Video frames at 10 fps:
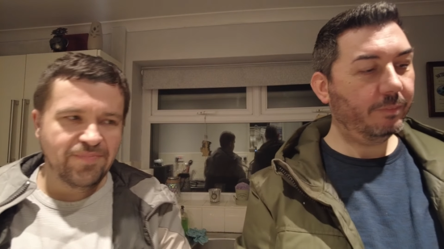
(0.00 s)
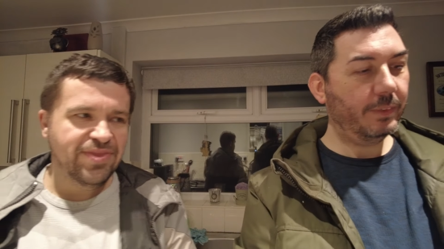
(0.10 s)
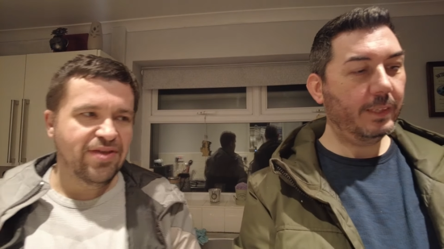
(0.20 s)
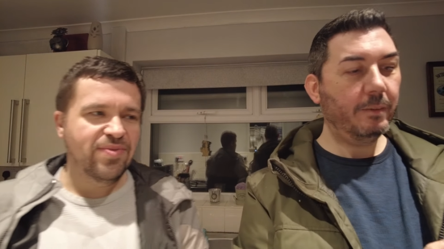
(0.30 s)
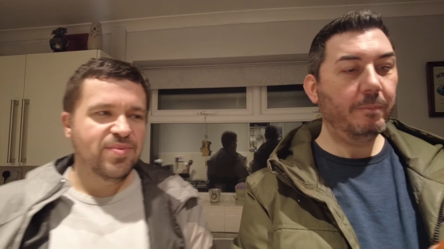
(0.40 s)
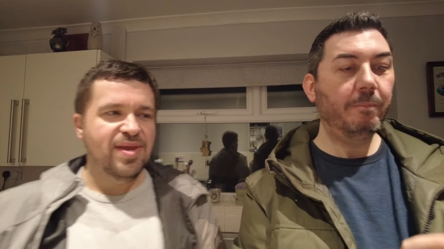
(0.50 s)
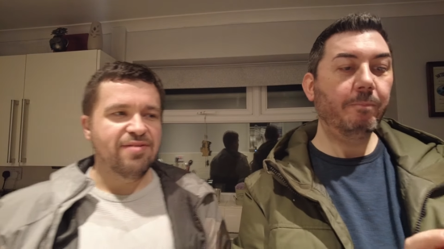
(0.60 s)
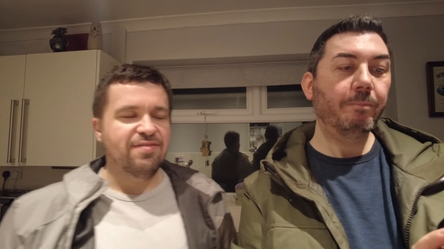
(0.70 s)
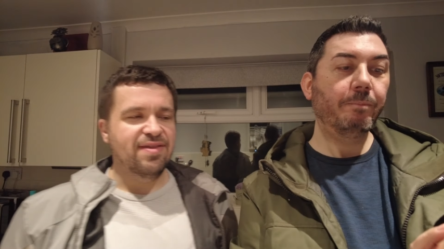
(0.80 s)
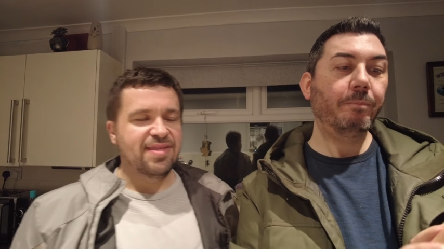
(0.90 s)
Speaker 1: the only way
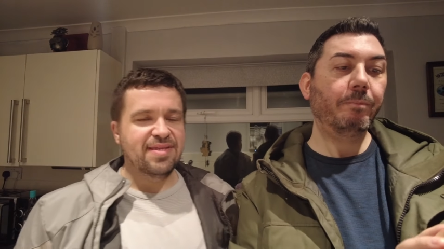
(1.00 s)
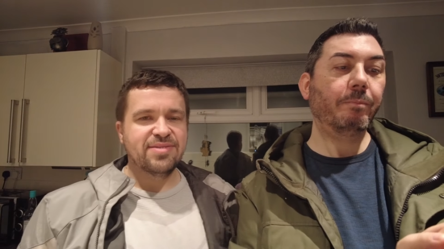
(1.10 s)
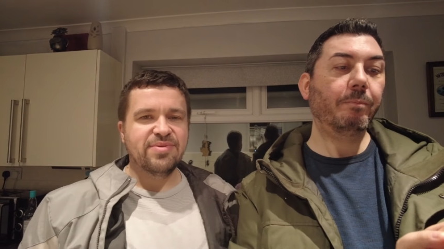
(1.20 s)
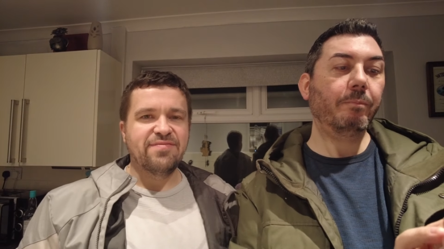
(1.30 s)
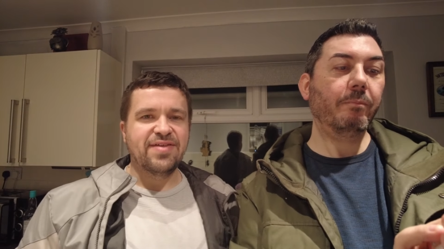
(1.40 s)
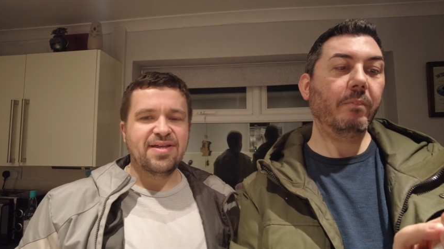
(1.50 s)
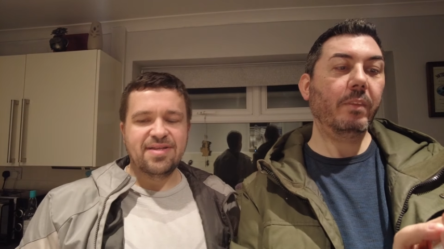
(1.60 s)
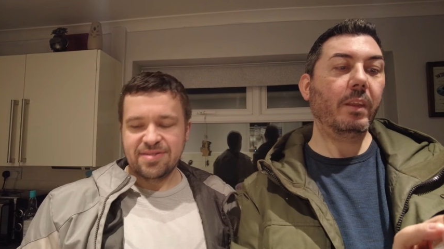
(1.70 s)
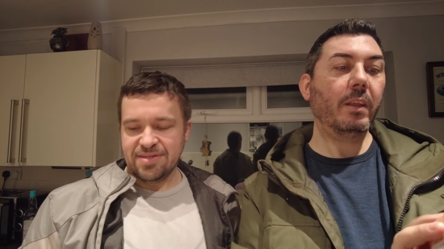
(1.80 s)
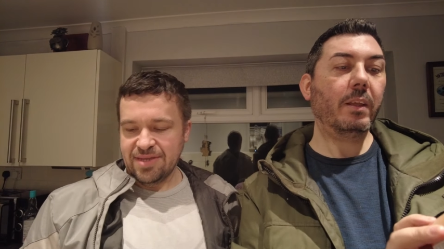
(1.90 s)
we really like to have our
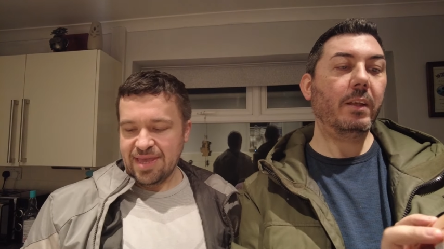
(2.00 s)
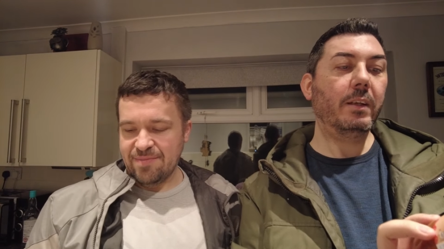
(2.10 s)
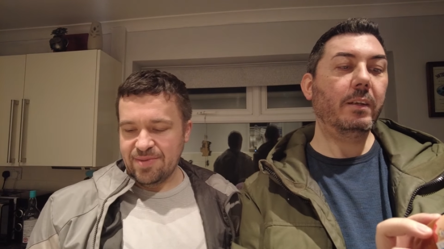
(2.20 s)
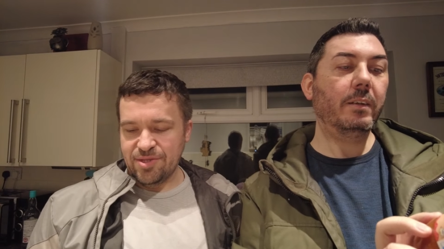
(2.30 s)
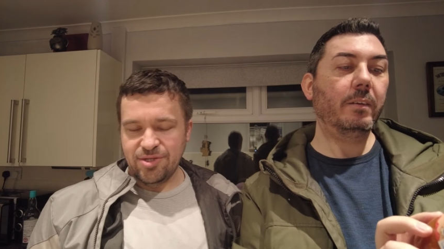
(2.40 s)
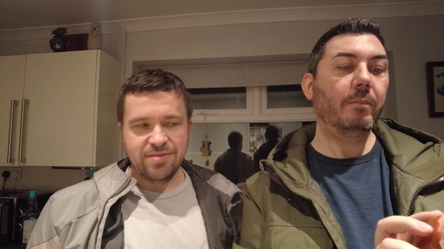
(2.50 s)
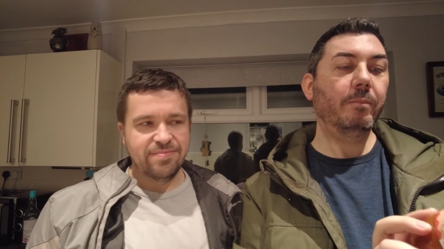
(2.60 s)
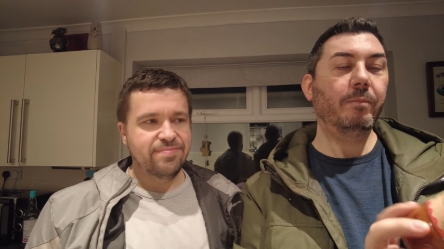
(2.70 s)
cabbage.